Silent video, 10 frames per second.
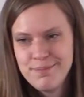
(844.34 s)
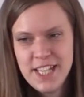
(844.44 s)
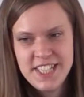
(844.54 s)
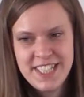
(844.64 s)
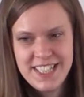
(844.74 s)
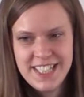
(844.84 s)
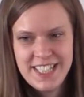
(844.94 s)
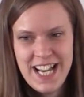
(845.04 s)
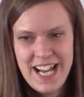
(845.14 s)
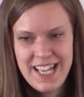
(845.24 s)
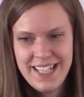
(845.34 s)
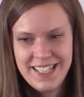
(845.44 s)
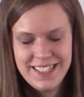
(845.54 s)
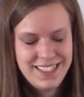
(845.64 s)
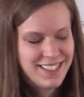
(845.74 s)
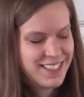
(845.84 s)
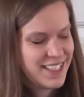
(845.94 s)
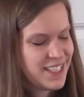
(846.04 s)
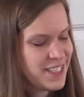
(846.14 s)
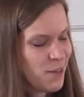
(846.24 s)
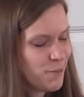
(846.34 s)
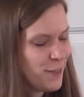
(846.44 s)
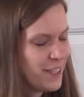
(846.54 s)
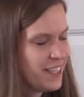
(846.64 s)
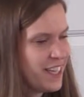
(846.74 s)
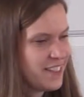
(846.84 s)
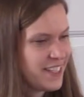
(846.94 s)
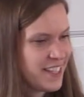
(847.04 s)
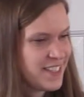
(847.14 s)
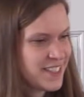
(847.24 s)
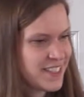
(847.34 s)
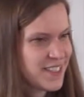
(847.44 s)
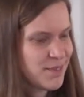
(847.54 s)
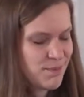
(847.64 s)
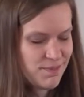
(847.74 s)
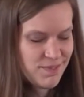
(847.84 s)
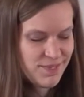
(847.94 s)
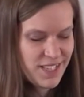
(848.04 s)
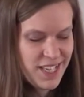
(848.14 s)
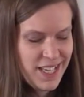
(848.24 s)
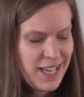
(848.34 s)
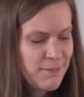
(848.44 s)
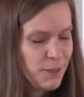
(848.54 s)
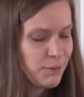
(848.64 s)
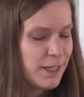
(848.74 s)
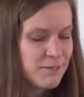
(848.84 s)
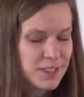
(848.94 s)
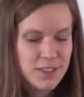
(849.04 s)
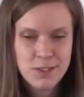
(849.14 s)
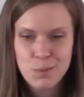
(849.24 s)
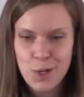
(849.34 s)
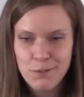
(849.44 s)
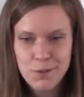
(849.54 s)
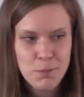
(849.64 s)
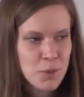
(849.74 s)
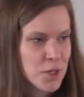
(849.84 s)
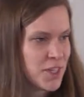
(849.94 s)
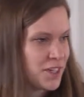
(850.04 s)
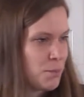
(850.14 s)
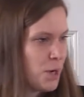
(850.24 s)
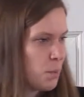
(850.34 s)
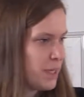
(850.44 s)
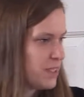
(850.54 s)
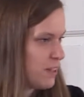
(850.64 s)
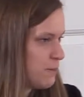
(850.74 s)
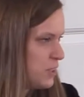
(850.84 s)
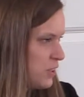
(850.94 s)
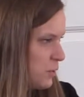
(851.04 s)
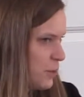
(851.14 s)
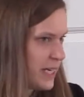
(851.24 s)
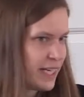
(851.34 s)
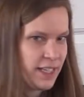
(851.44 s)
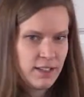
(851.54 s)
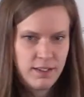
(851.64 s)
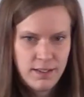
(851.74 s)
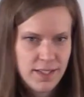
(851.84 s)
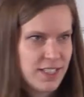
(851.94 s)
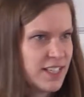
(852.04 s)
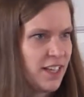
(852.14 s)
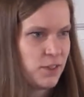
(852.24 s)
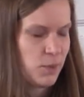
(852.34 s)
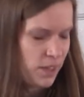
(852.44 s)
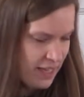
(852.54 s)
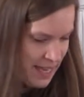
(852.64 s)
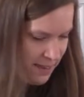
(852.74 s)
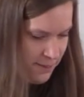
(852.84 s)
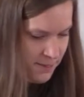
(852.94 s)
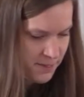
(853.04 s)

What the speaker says: doesn't deny that suffering exists. If you've lived in this world for more than a moment of two, and I can tell you all have,